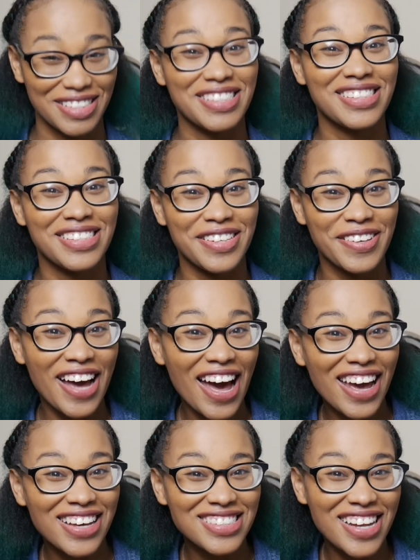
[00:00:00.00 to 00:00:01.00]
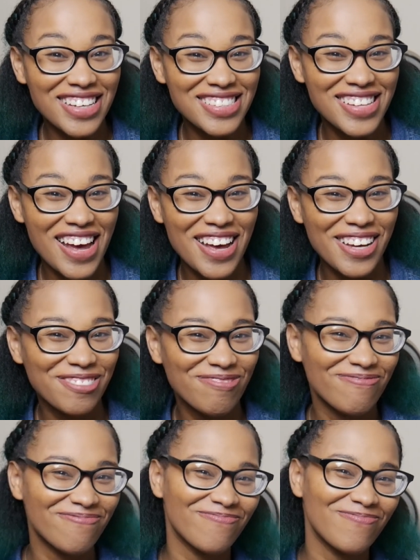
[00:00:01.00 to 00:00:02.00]
see you guys next time.
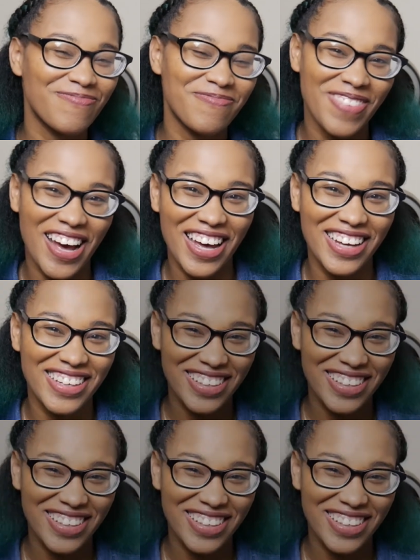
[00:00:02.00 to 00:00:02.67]
Bye.